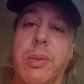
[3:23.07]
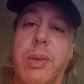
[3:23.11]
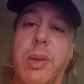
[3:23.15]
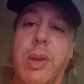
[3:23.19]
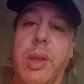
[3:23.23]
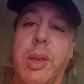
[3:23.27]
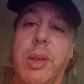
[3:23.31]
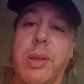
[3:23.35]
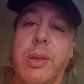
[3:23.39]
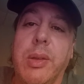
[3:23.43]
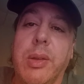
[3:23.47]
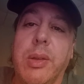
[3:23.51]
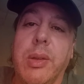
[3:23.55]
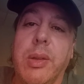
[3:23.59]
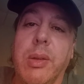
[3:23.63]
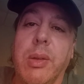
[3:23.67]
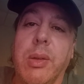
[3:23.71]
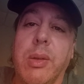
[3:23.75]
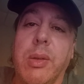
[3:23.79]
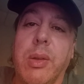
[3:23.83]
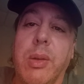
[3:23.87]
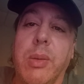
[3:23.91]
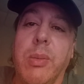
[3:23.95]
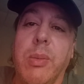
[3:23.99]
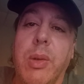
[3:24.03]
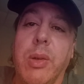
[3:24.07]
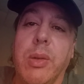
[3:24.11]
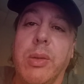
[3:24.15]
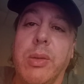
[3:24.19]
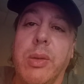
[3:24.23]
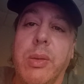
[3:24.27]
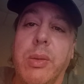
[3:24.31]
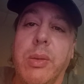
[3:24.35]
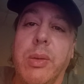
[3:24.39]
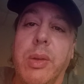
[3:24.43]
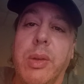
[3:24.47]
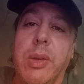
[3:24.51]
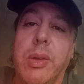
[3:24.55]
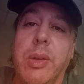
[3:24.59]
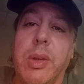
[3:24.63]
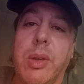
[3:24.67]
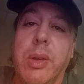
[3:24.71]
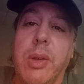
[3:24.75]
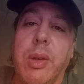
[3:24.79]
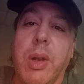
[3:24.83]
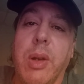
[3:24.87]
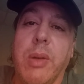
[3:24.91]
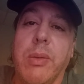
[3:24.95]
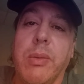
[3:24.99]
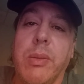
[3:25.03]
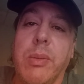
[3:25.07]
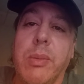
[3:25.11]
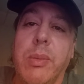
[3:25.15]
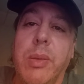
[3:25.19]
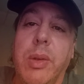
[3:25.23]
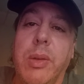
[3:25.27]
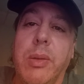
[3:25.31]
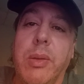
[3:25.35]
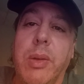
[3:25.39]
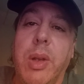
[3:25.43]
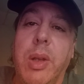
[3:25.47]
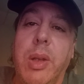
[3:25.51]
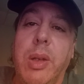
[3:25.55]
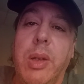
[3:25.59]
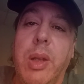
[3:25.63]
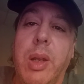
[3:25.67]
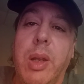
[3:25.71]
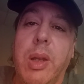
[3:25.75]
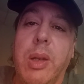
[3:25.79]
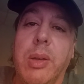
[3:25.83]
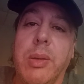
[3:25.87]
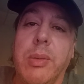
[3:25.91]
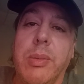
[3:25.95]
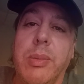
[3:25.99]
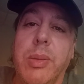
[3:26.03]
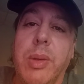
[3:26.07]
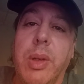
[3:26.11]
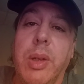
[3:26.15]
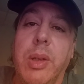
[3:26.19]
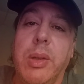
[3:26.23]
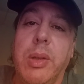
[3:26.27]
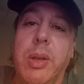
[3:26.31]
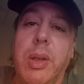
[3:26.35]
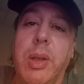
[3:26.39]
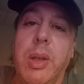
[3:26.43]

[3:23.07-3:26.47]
things look tumultuous in government right now, but